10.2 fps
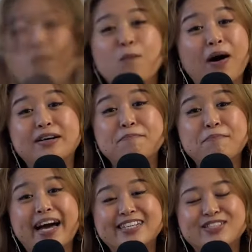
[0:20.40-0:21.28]
Welcome
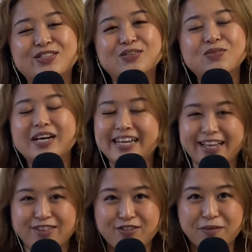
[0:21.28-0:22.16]
back to
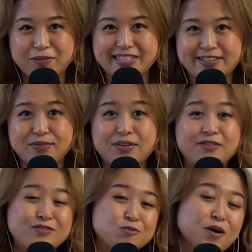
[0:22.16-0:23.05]
another episode
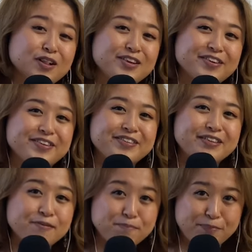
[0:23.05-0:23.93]
of Small Girl,
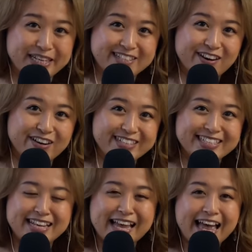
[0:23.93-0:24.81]
Big Talk.
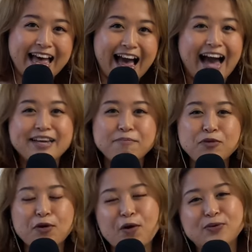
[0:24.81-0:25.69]
I am
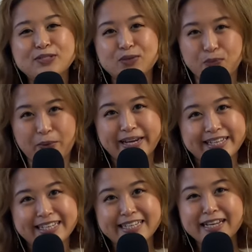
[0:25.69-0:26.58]
your host,
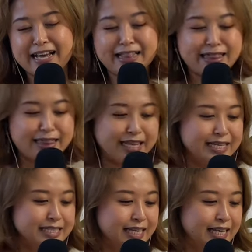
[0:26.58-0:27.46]
Wendy, and
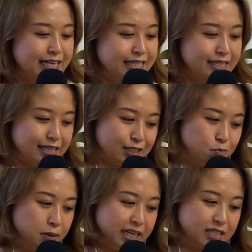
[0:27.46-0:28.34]
this is the
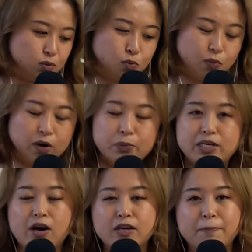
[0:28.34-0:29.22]
space where we
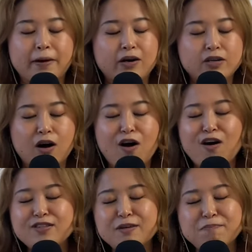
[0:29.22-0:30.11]
talk about
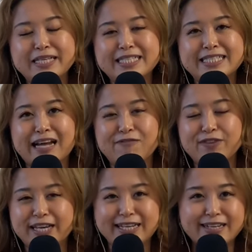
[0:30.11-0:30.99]
all the big stuff
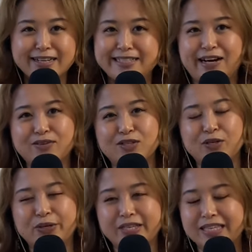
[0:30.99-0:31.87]
in
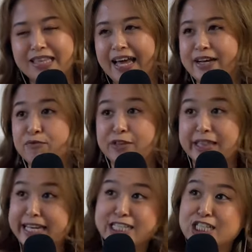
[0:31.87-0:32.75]
adulthood, like
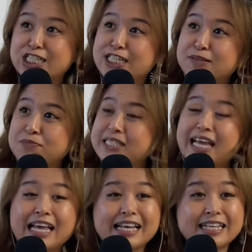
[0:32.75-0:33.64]
relationships,
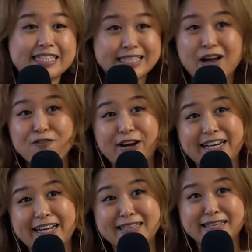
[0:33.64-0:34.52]

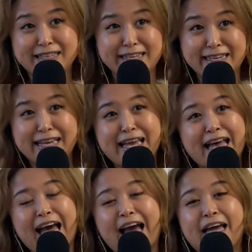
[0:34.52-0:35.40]
self-identity,
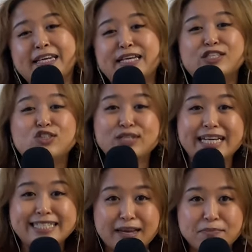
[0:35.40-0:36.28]
and in
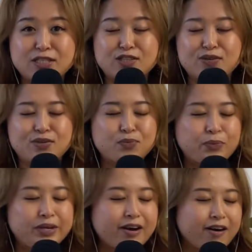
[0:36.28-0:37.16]
today's episode,
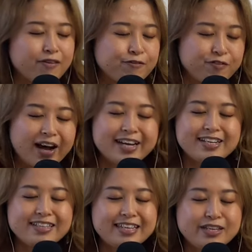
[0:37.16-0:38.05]
we are
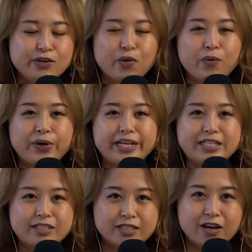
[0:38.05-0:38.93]
finally going
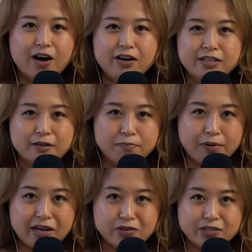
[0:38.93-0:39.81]
to talk
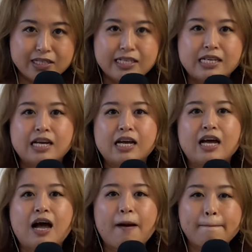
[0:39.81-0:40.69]
about
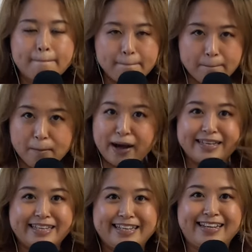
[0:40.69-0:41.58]

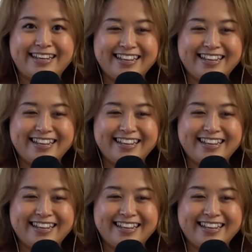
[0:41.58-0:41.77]
money.